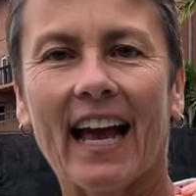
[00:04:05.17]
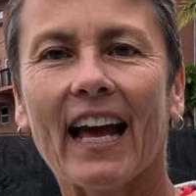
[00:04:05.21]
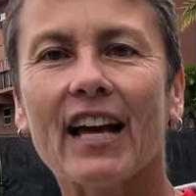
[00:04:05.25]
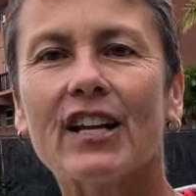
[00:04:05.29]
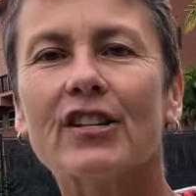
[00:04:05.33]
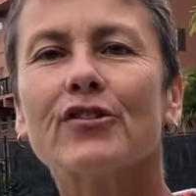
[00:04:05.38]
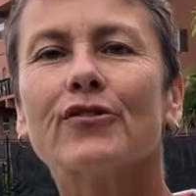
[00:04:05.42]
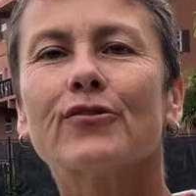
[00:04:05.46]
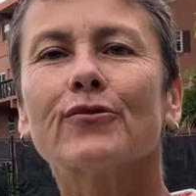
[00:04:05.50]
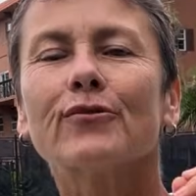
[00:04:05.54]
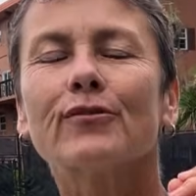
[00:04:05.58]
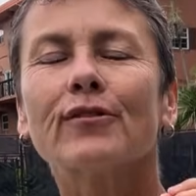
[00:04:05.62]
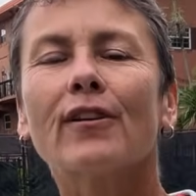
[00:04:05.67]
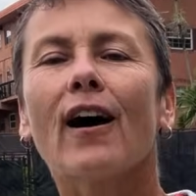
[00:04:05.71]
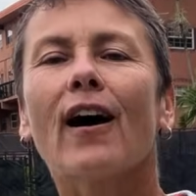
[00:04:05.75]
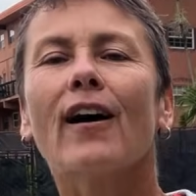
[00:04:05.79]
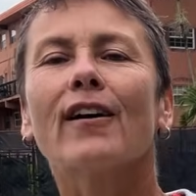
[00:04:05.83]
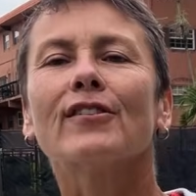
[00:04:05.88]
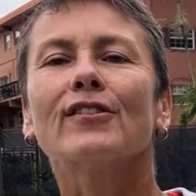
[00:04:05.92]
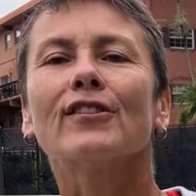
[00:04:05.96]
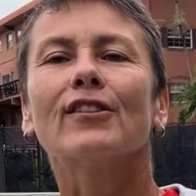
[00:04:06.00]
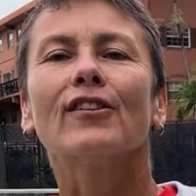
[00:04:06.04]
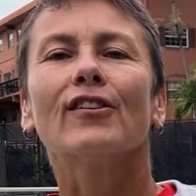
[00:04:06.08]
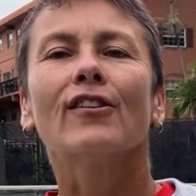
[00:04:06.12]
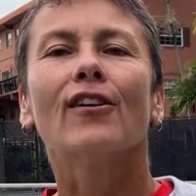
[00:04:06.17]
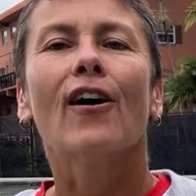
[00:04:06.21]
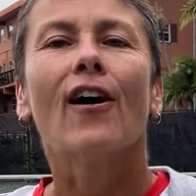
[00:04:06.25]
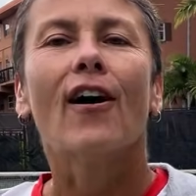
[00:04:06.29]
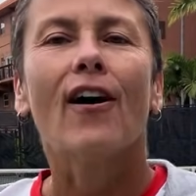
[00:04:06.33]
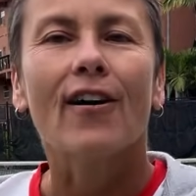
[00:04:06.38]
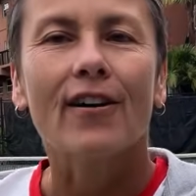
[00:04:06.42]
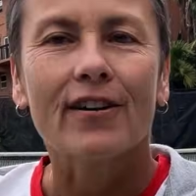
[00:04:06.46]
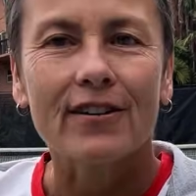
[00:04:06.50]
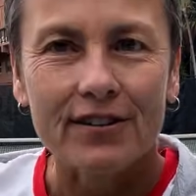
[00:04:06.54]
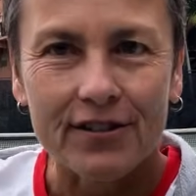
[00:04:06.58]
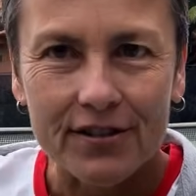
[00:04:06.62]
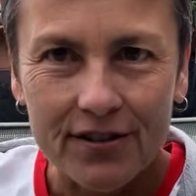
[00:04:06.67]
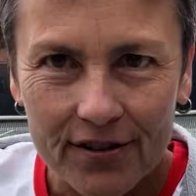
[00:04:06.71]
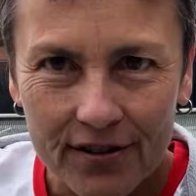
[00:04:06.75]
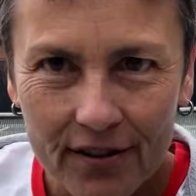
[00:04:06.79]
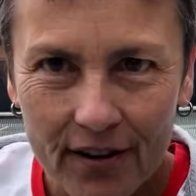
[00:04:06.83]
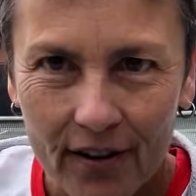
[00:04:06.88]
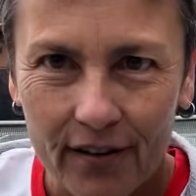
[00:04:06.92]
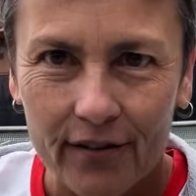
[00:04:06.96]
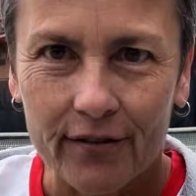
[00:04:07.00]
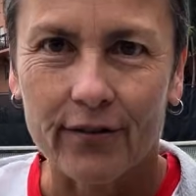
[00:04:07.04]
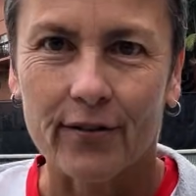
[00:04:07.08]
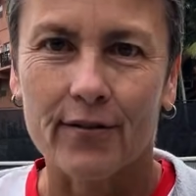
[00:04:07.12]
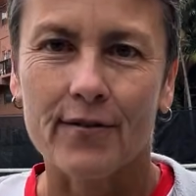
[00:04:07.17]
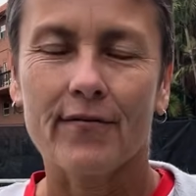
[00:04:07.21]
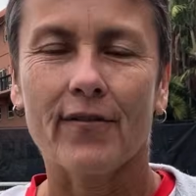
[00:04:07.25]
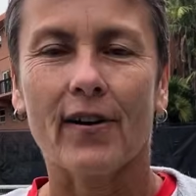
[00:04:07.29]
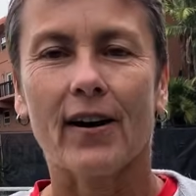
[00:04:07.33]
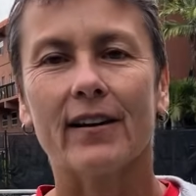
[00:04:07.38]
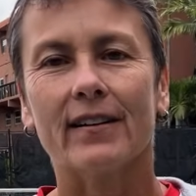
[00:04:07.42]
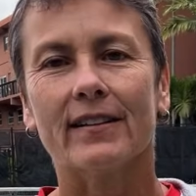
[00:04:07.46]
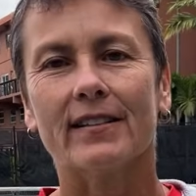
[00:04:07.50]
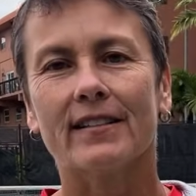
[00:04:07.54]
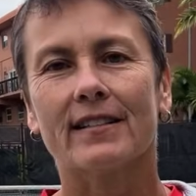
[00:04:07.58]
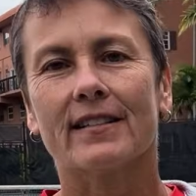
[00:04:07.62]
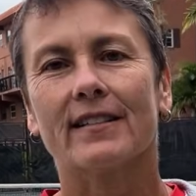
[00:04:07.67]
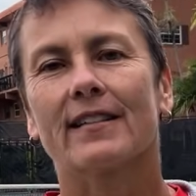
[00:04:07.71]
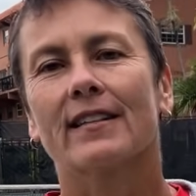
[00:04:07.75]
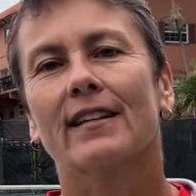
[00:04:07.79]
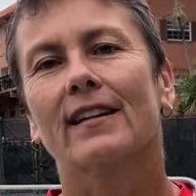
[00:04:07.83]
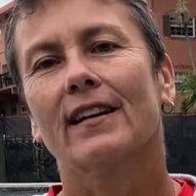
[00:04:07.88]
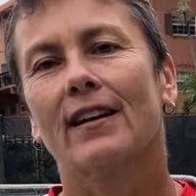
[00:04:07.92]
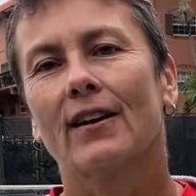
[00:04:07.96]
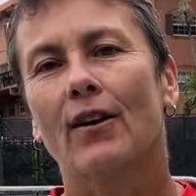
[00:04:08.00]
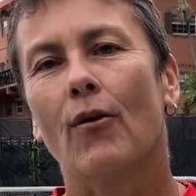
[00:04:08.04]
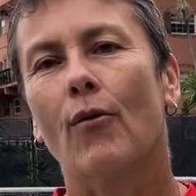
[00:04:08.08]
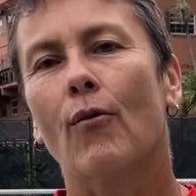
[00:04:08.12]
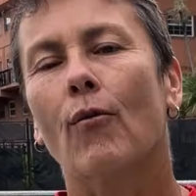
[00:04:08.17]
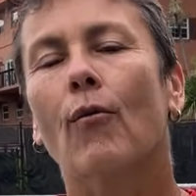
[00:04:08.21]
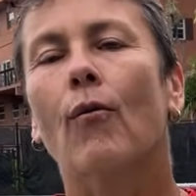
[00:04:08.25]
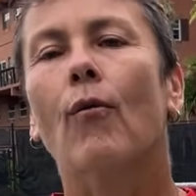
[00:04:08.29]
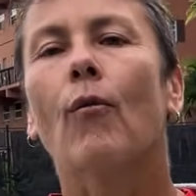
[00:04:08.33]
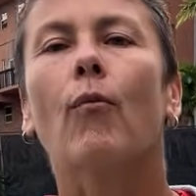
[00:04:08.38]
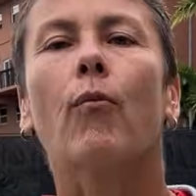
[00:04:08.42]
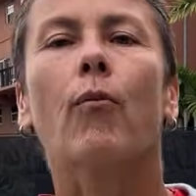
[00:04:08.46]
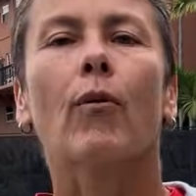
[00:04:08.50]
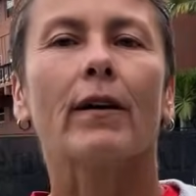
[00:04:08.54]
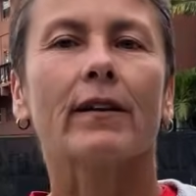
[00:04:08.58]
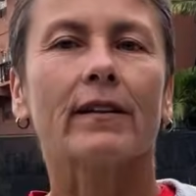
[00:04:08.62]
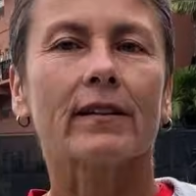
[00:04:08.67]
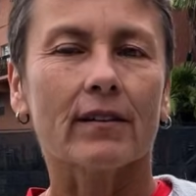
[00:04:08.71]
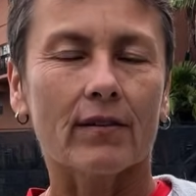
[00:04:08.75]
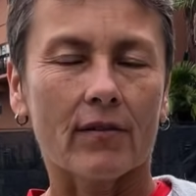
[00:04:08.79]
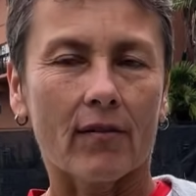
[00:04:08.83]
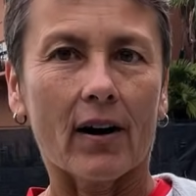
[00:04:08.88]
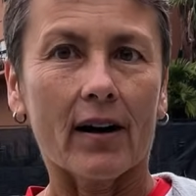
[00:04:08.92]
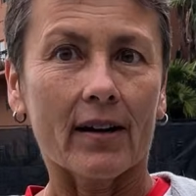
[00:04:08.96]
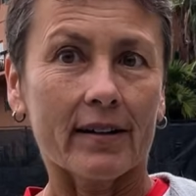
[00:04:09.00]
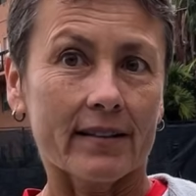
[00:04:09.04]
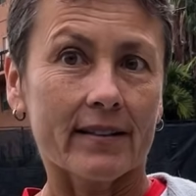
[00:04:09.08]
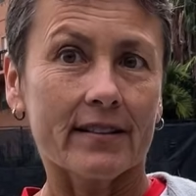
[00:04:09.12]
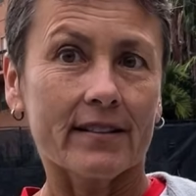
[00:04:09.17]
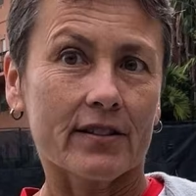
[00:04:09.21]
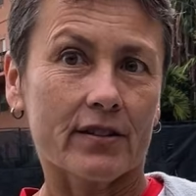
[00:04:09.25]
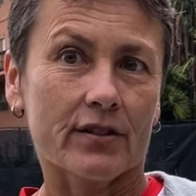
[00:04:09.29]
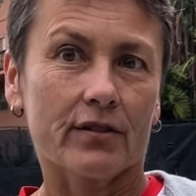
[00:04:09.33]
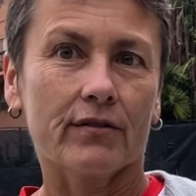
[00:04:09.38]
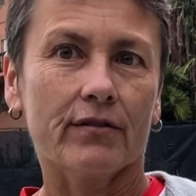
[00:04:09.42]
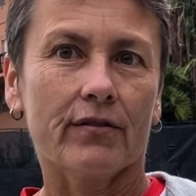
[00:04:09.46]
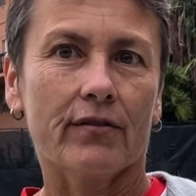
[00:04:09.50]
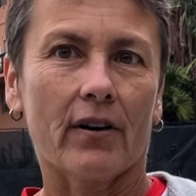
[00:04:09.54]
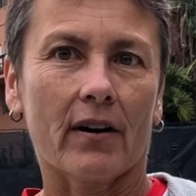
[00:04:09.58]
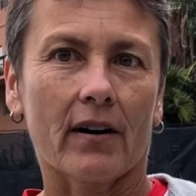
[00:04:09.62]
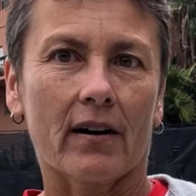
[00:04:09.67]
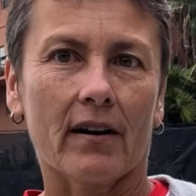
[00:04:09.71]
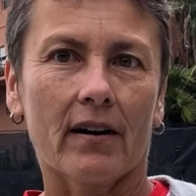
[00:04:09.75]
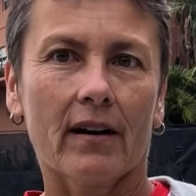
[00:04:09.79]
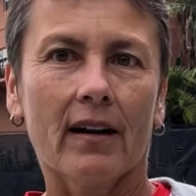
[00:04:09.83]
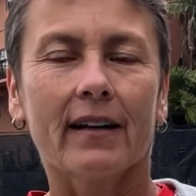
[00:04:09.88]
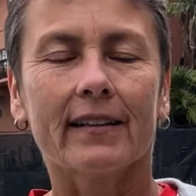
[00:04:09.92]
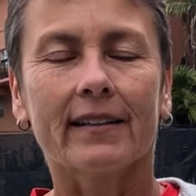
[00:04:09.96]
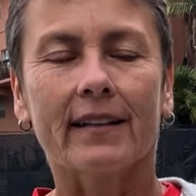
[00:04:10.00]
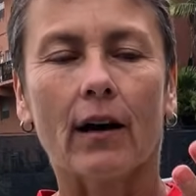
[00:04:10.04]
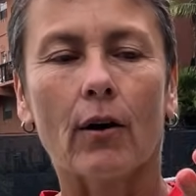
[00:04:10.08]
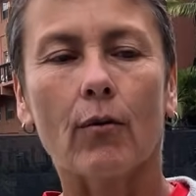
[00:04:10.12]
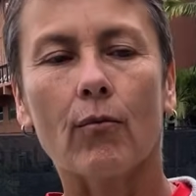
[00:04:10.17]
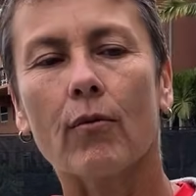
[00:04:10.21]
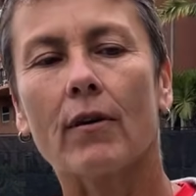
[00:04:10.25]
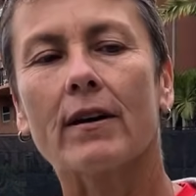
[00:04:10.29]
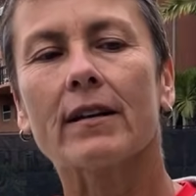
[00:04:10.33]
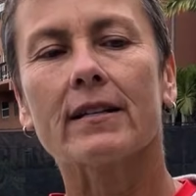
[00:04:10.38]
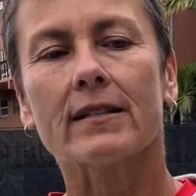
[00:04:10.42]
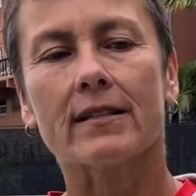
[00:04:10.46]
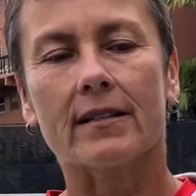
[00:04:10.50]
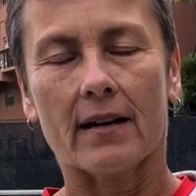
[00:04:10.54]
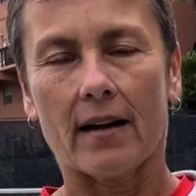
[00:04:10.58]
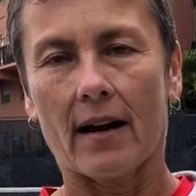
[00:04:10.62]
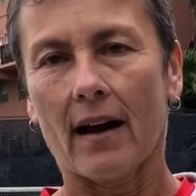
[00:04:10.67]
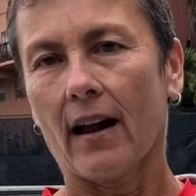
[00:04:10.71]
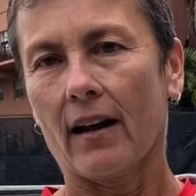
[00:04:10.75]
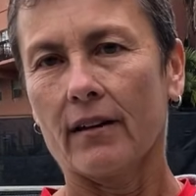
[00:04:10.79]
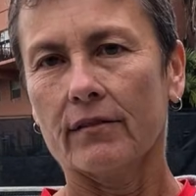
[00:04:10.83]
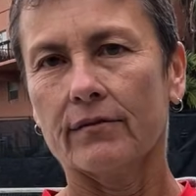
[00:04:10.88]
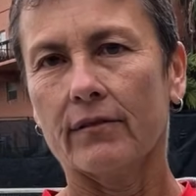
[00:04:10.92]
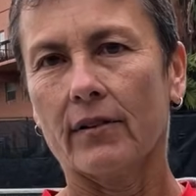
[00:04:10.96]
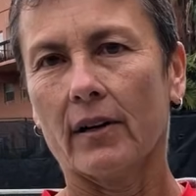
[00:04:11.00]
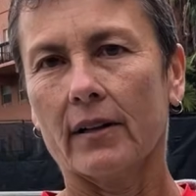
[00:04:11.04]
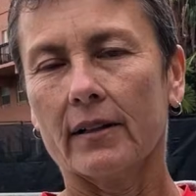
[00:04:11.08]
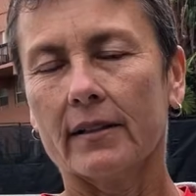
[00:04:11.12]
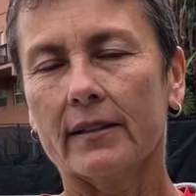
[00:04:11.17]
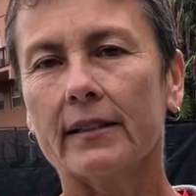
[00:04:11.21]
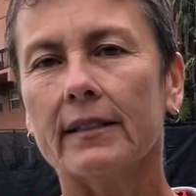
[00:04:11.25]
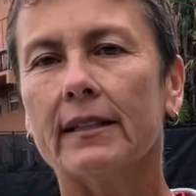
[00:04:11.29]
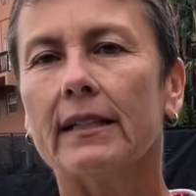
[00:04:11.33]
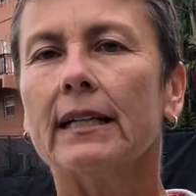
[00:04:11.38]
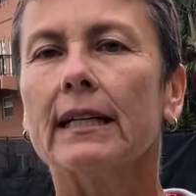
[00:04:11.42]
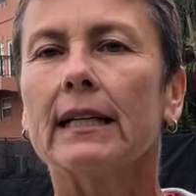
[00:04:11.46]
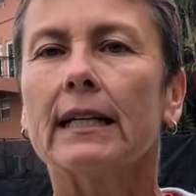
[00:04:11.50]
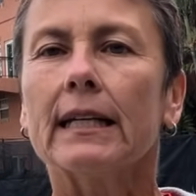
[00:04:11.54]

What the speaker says: and do not lunge for volleys when the volley is too far. Now, what is a half volley?